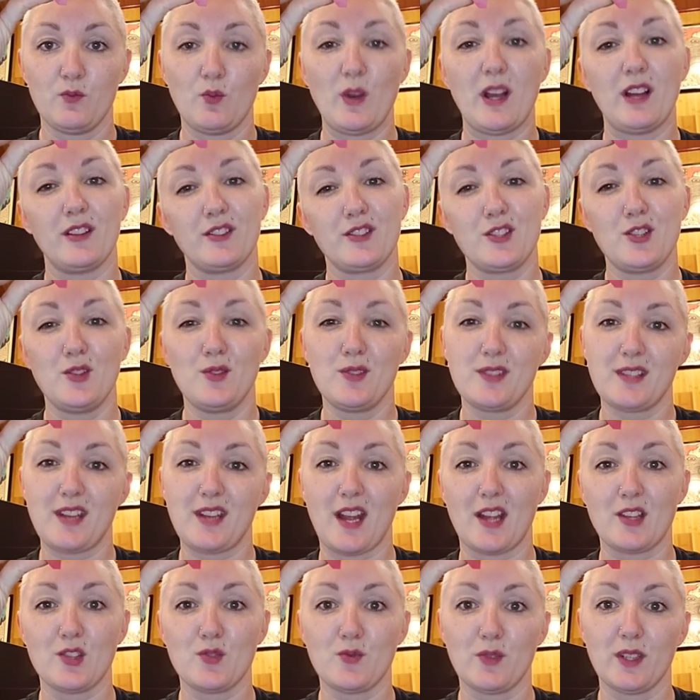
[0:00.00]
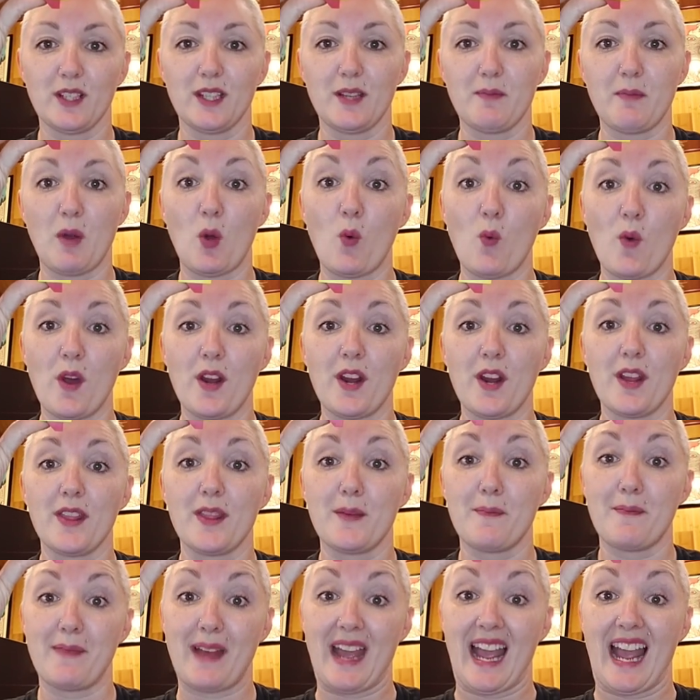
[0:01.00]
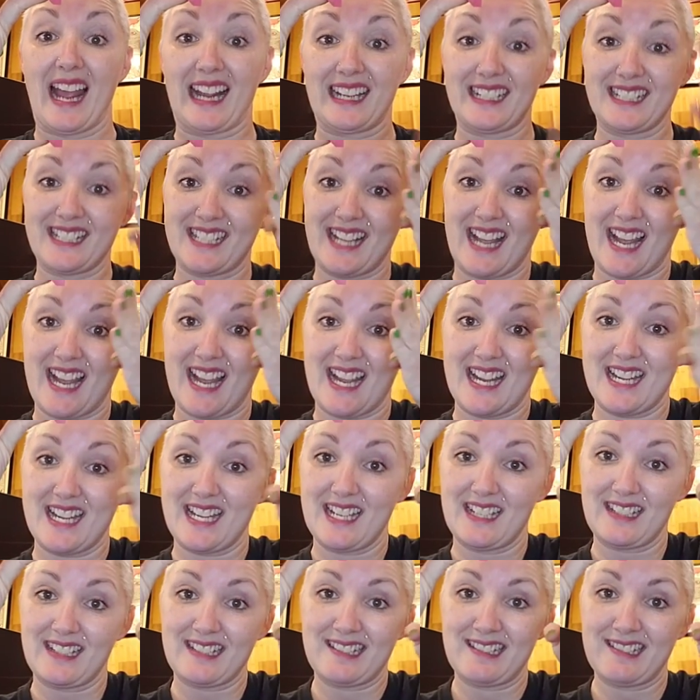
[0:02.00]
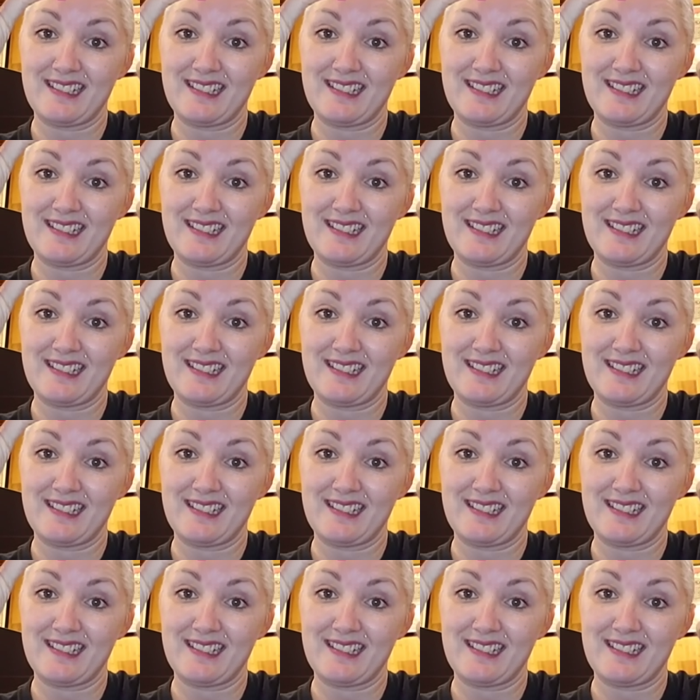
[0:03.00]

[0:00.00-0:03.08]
Well, 2 studs really, but 1 on the back side.